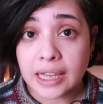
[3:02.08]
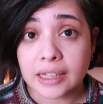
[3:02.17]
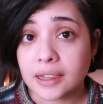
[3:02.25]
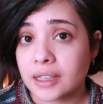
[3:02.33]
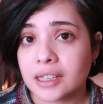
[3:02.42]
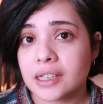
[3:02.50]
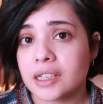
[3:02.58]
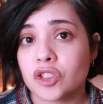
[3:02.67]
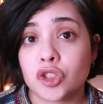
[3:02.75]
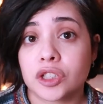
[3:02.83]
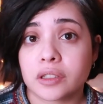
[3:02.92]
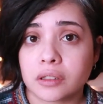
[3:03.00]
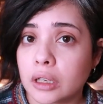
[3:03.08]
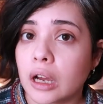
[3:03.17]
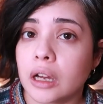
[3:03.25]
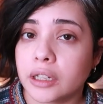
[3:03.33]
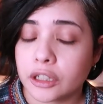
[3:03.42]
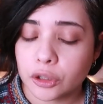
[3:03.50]
The thing is, she's an
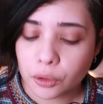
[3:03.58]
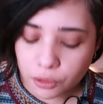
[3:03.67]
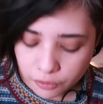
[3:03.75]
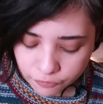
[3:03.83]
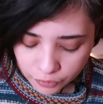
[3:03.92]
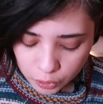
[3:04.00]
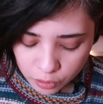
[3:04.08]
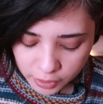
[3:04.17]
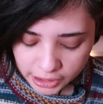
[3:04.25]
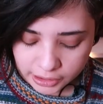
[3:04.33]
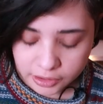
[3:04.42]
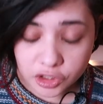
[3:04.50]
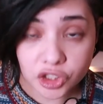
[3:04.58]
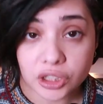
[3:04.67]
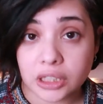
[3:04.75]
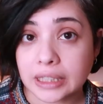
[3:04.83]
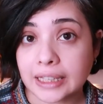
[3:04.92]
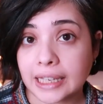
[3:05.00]
agoraphobe and
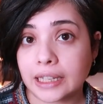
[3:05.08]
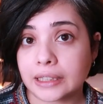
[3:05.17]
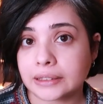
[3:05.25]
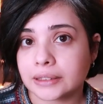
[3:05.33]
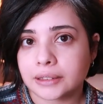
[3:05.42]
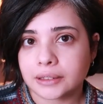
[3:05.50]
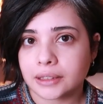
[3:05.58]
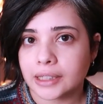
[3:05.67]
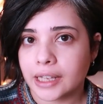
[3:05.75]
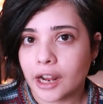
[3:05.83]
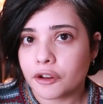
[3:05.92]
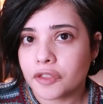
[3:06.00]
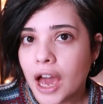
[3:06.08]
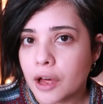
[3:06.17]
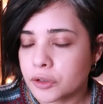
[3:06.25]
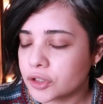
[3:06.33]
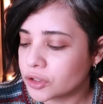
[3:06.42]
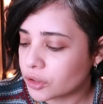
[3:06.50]
she can't get out of the
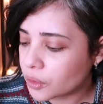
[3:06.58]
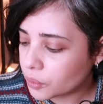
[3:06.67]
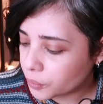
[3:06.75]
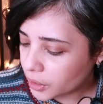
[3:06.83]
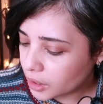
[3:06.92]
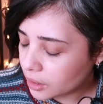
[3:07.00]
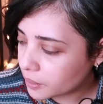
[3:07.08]
house. So